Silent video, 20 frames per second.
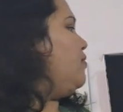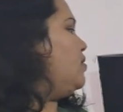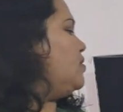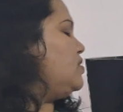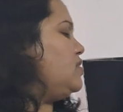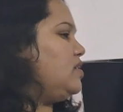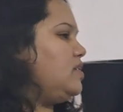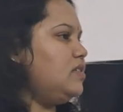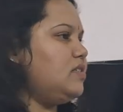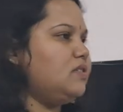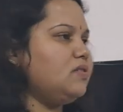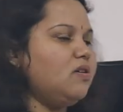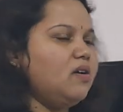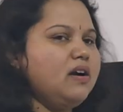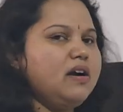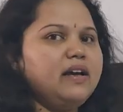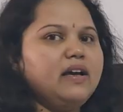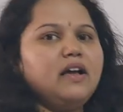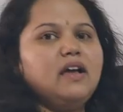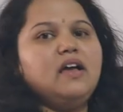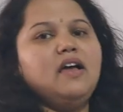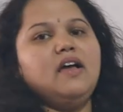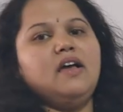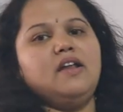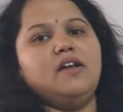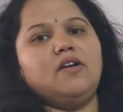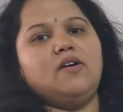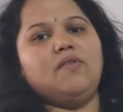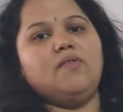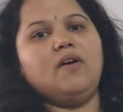was resolved.
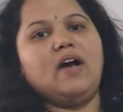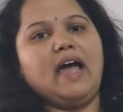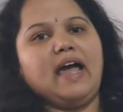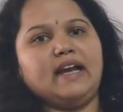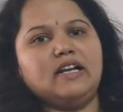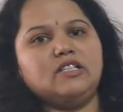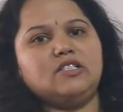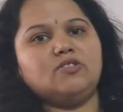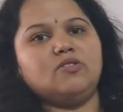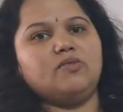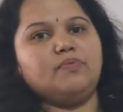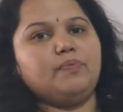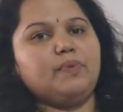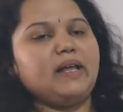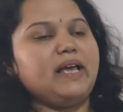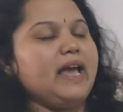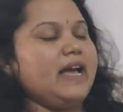Now hands-on play